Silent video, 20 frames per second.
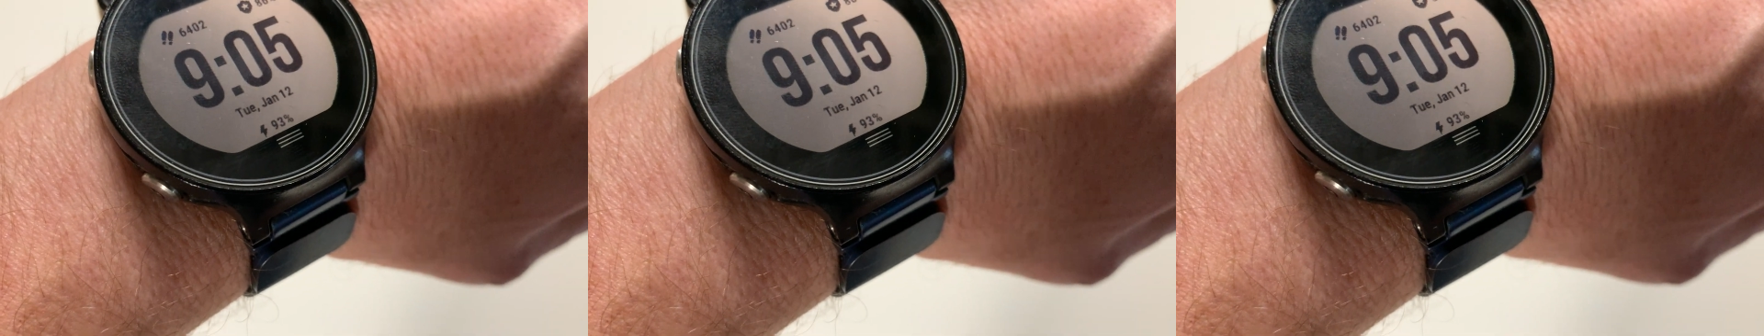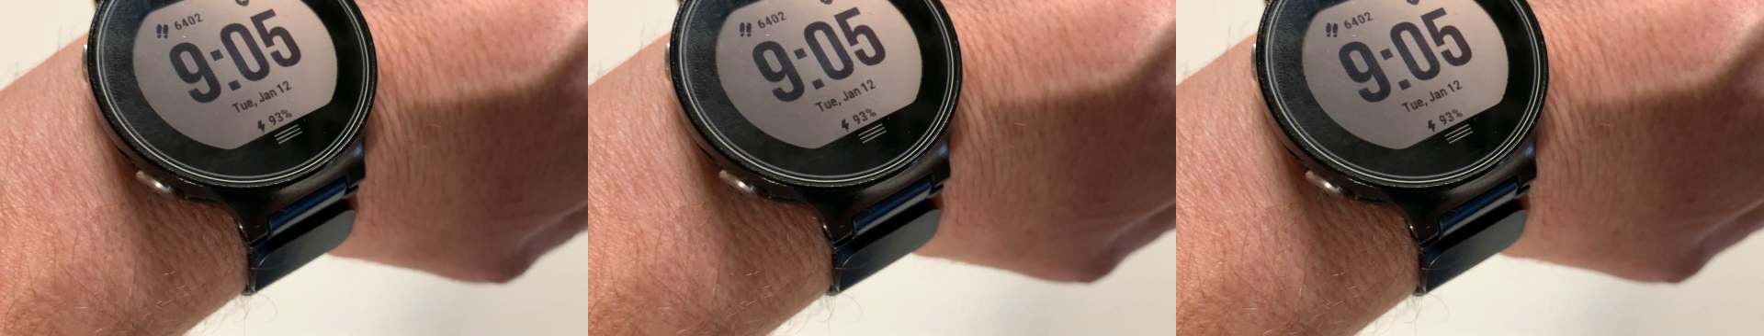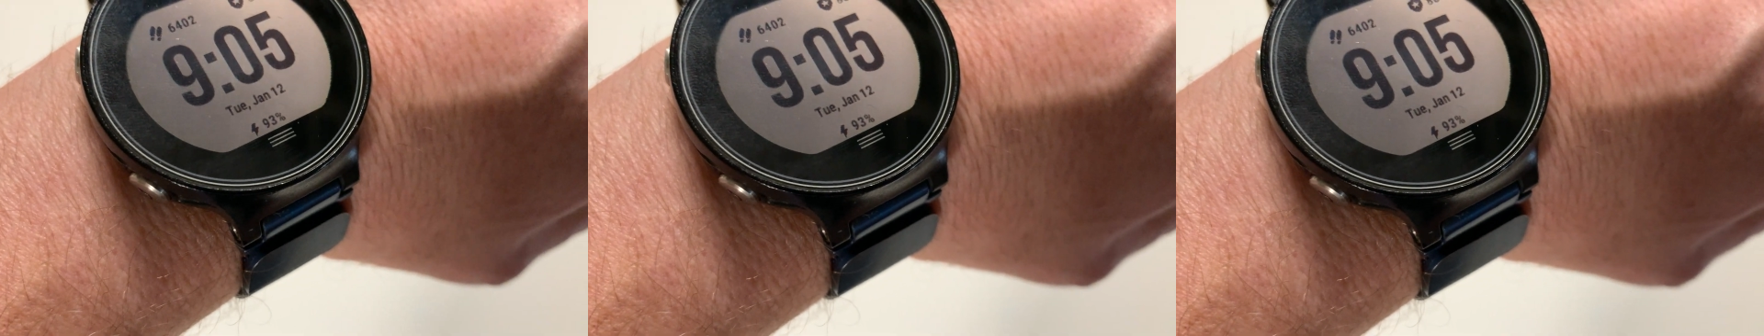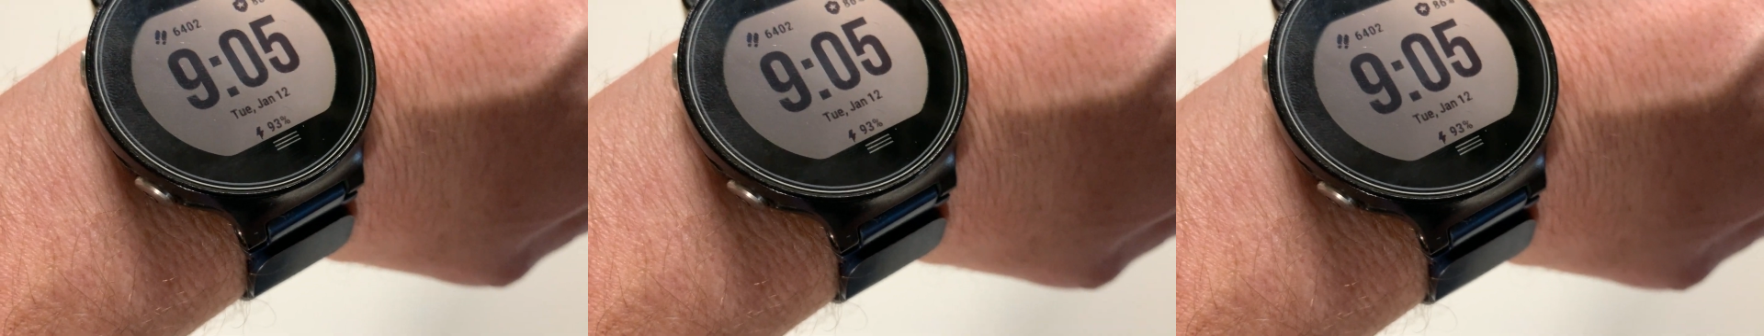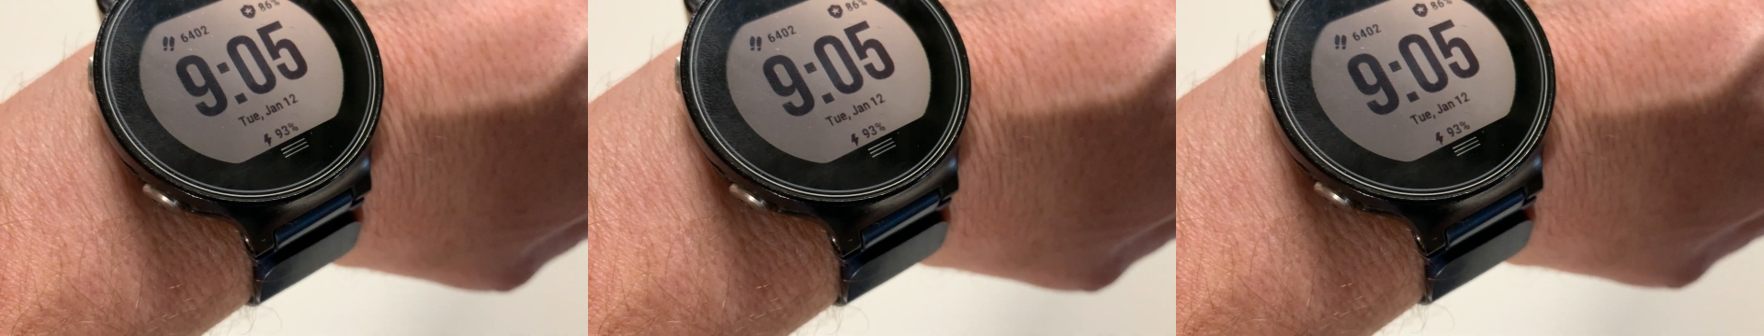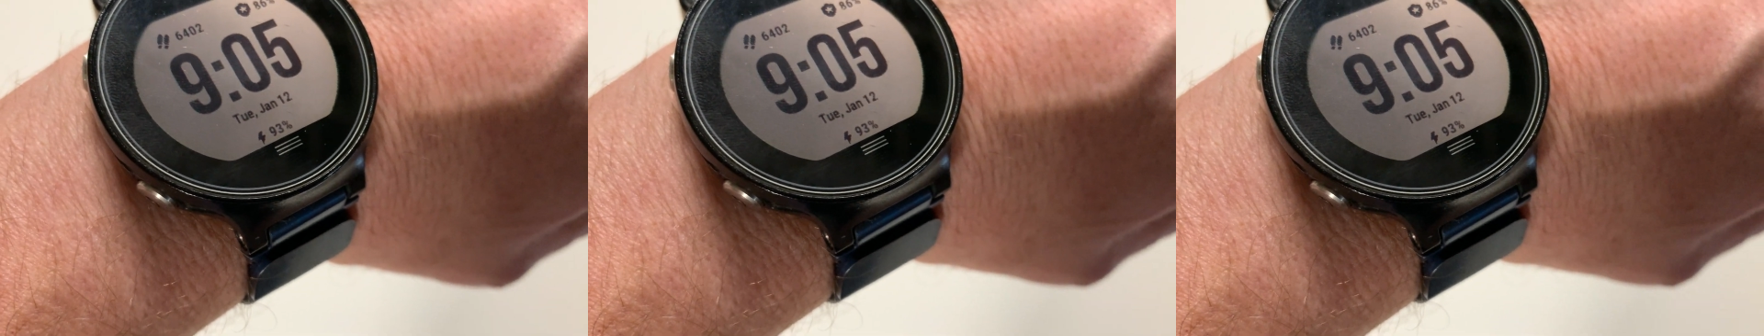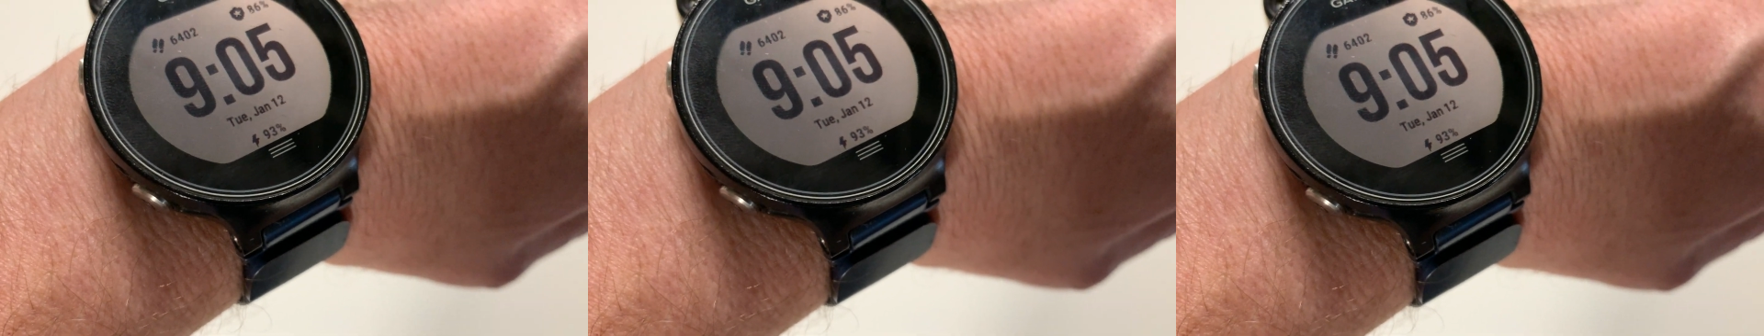You saw it go
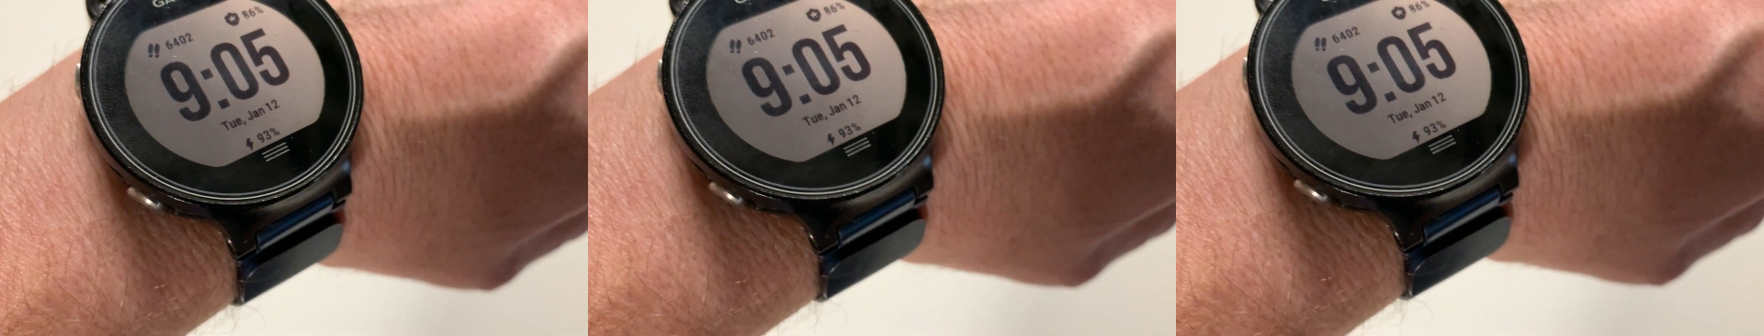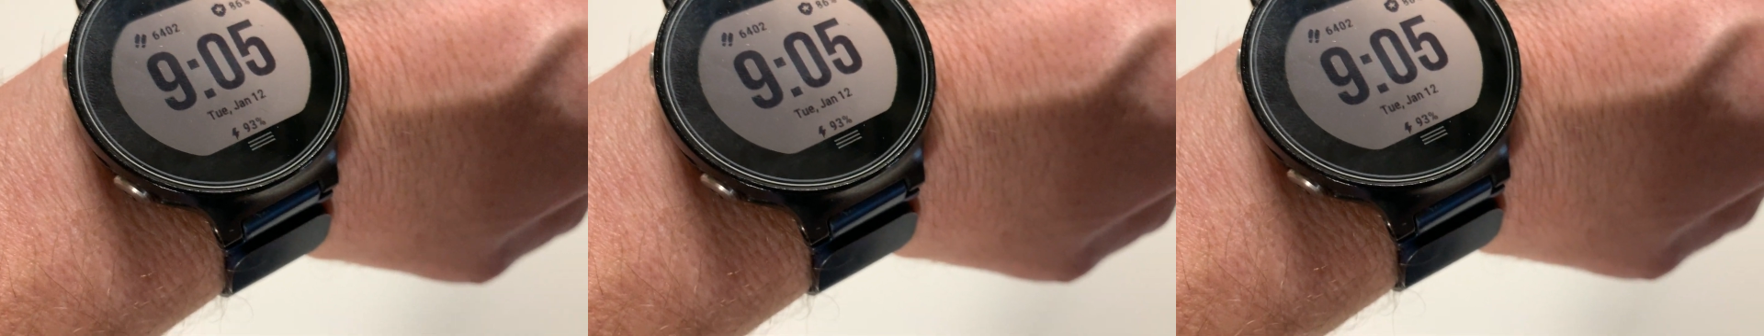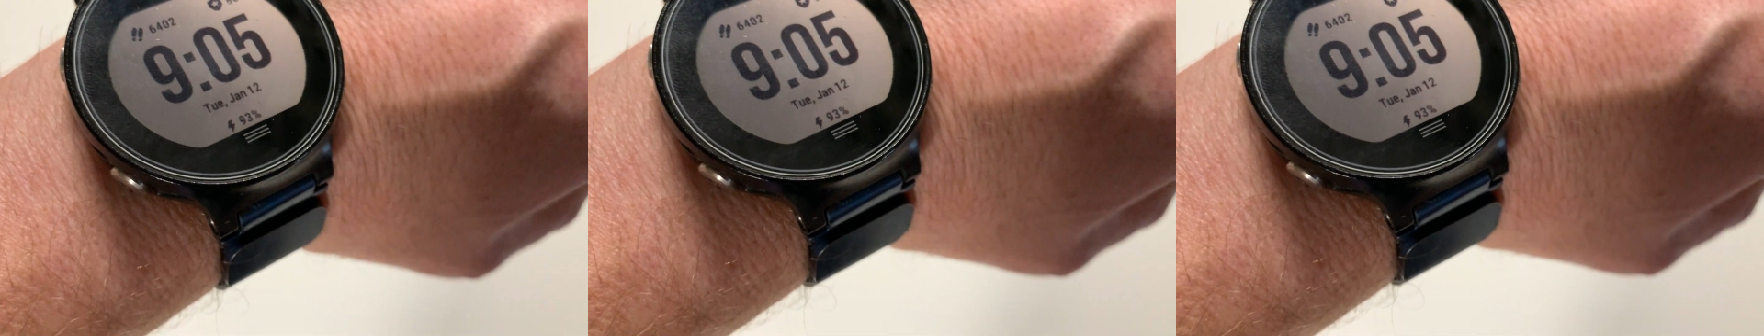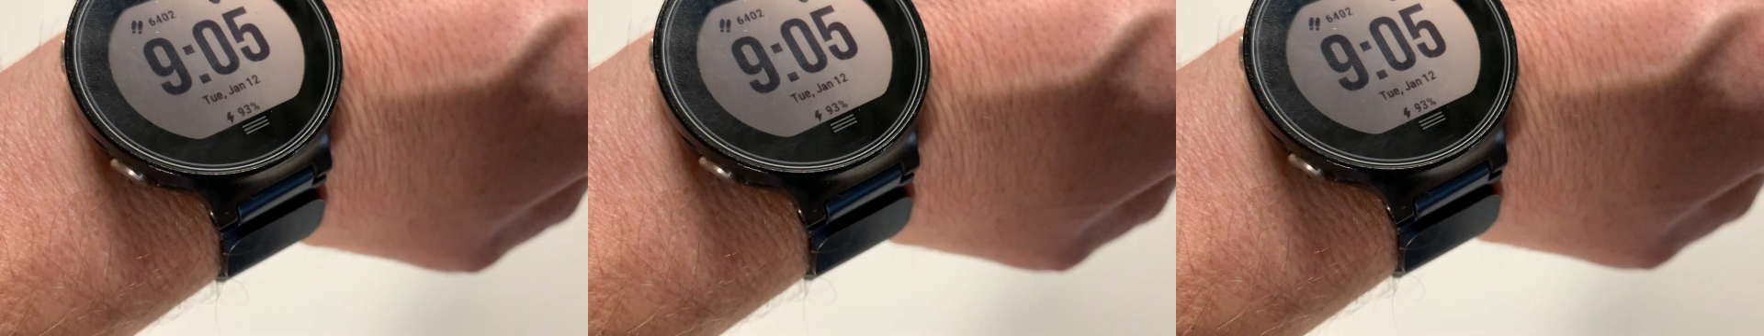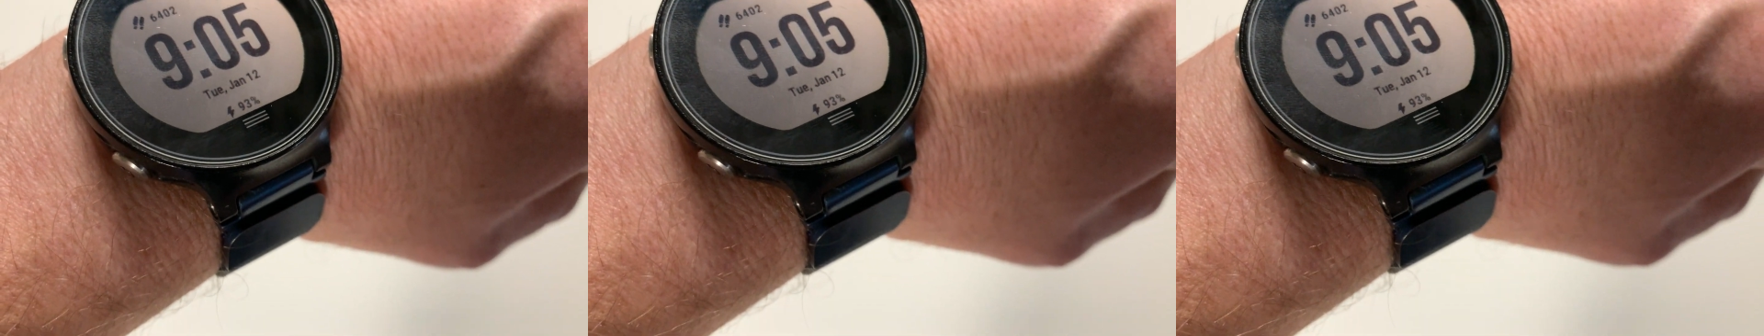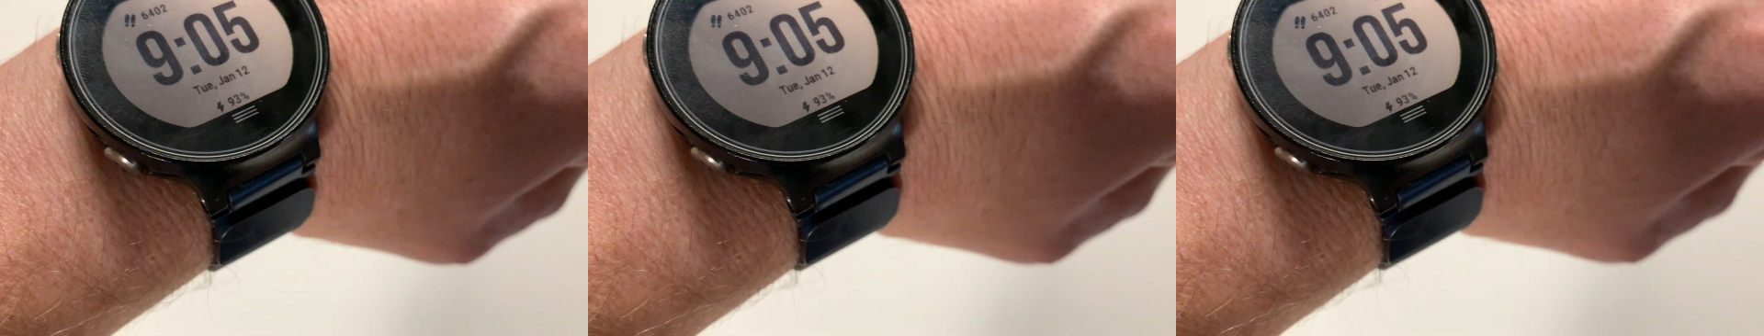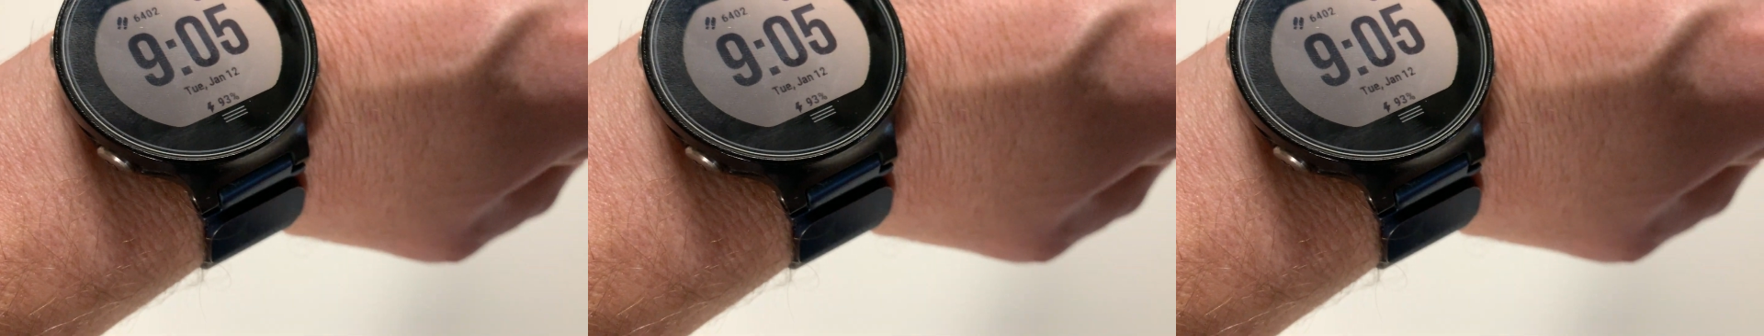down 1% now.